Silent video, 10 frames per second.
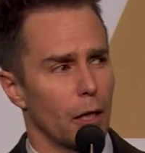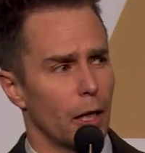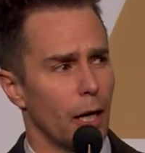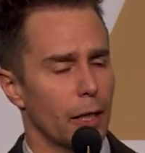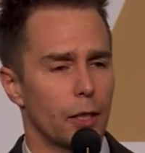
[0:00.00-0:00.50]

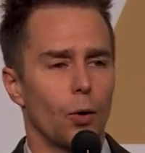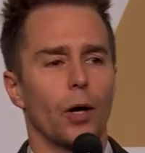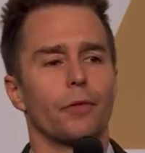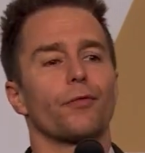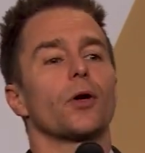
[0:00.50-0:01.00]
And I could go
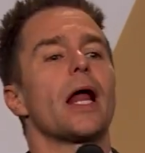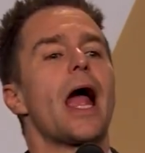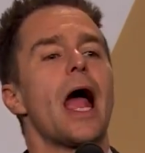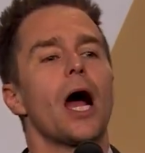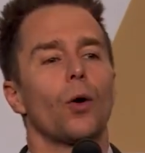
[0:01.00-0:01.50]
on for an
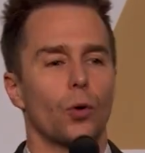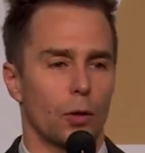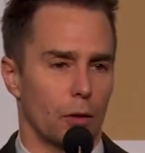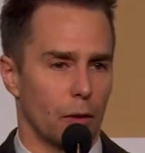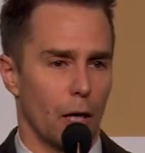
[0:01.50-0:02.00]

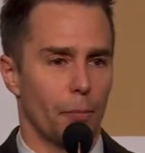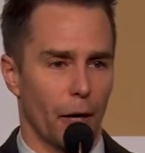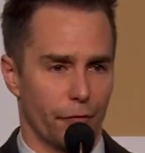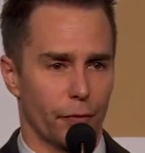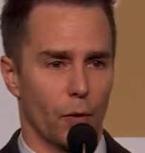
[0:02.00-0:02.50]
hour
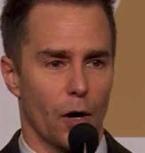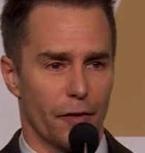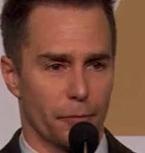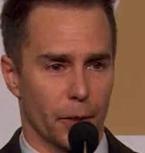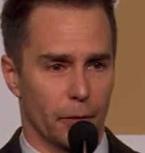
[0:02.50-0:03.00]
about Phil
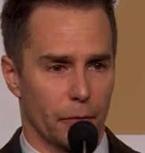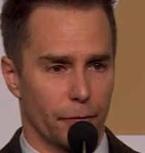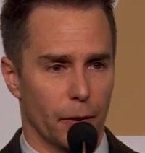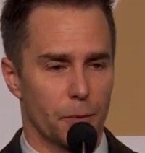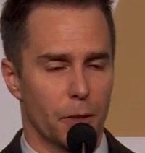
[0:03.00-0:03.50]
Hoffman.
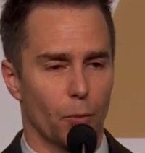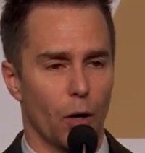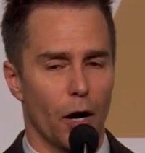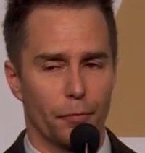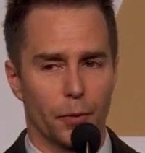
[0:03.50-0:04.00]
Philip Seymour
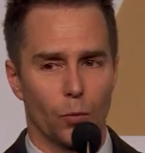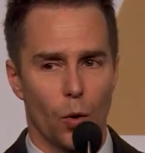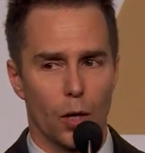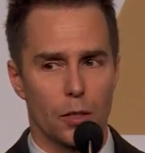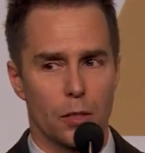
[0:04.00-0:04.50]
Hoffman
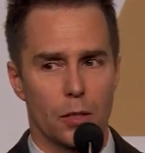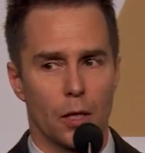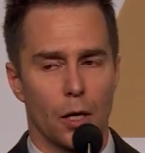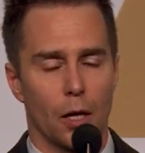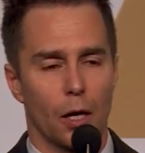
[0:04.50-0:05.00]
was
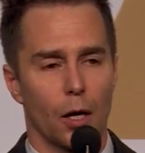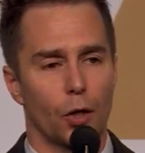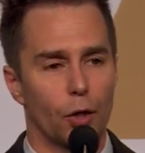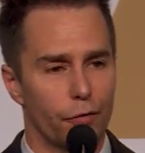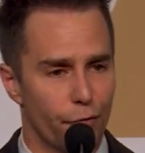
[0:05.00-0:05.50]
a
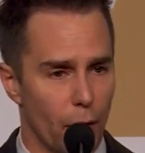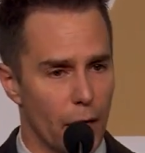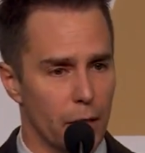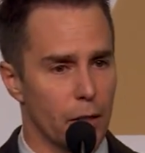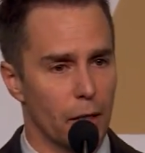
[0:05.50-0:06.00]
good
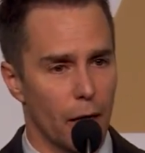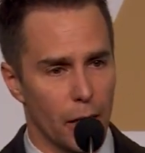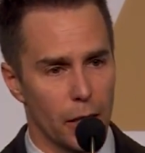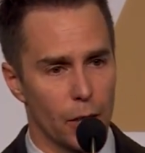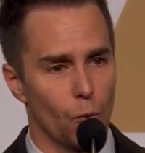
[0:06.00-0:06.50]
friend,
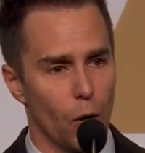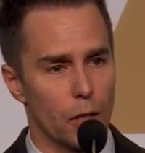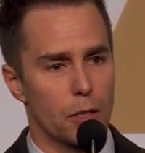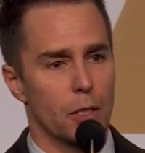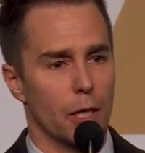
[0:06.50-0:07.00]
and he
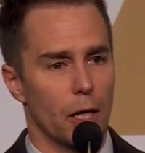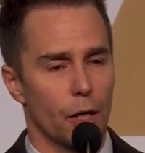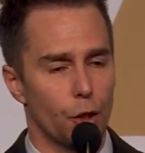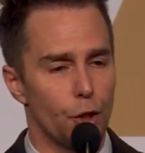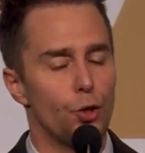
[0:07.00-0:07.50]
was a
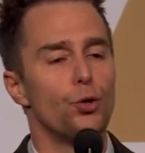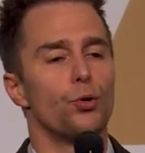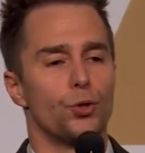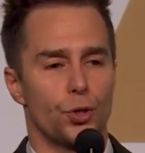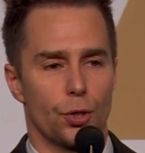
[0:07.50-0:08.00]

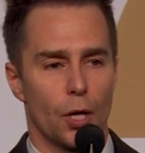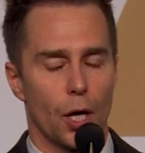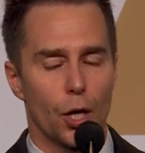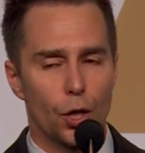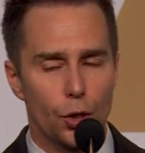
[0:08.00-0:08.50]
huge,
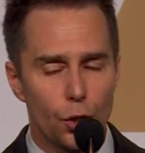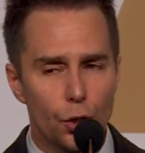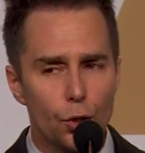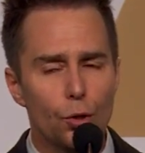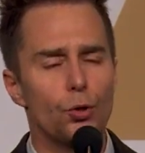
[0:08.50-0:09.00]

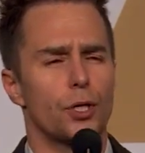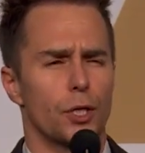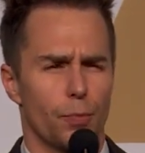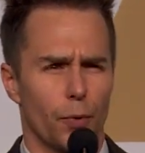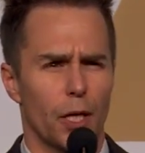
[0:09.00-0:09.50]
huge
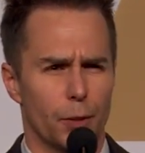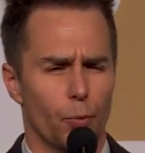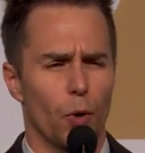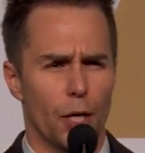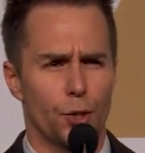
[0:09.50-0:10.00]

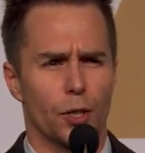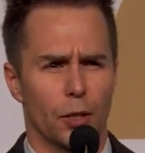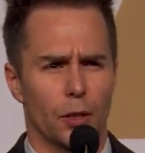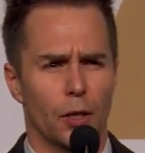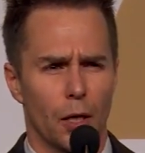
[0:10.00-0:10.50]

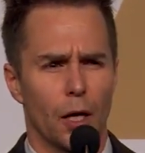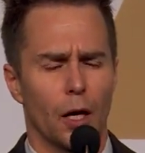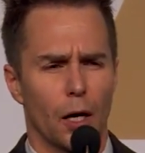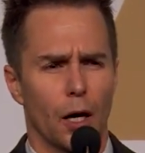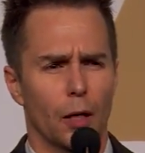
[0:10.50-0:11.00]
inspiration
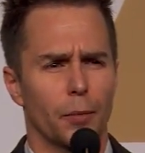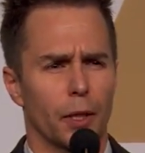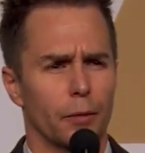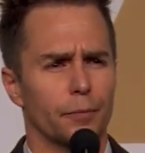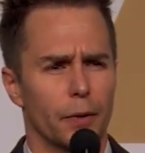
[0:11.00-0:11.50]
on
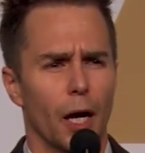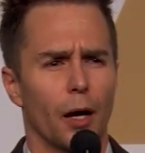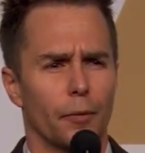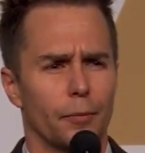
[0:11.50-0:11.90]
me. Yeah.